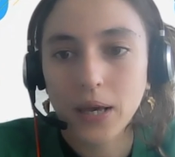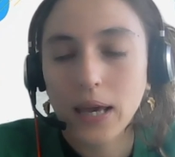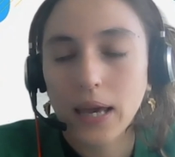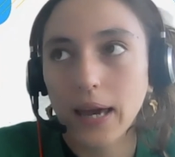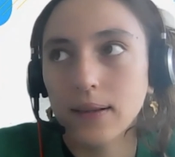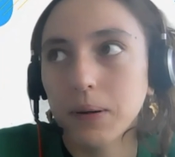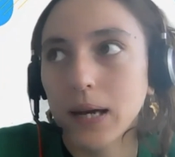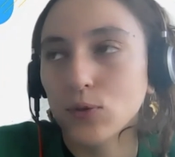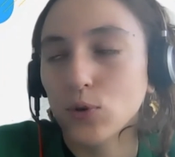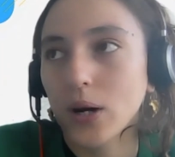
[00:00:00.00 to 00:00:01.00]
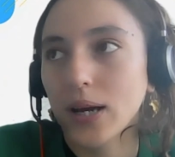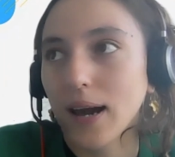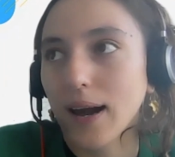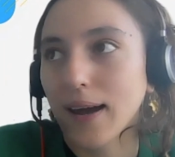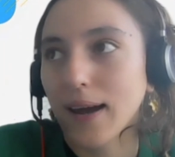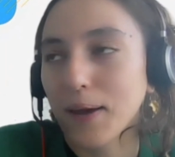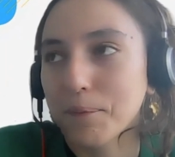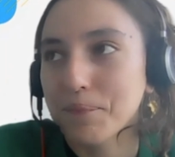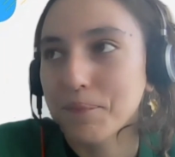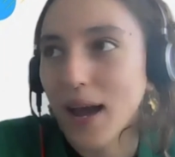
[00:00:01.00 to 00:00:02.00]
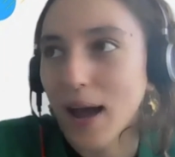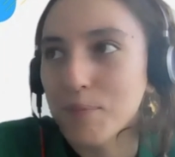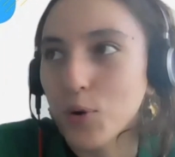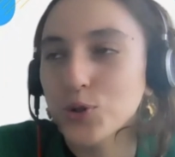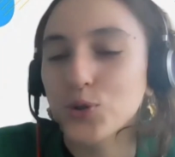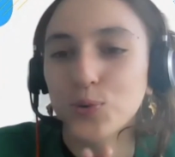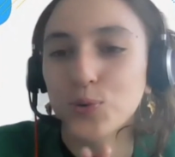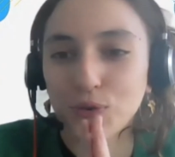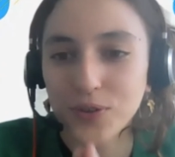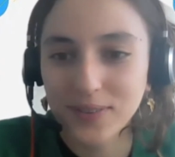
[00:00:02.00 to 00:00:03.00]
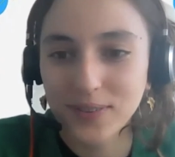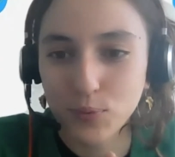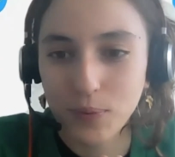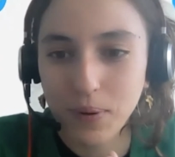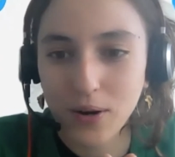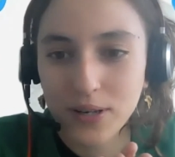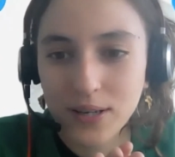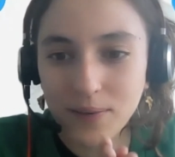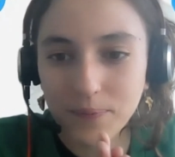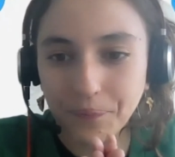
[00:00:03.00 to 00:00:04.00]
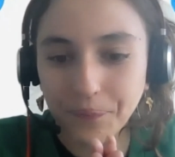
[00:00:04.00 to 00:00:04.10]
Yeah. And by the way, I'm also currently preparing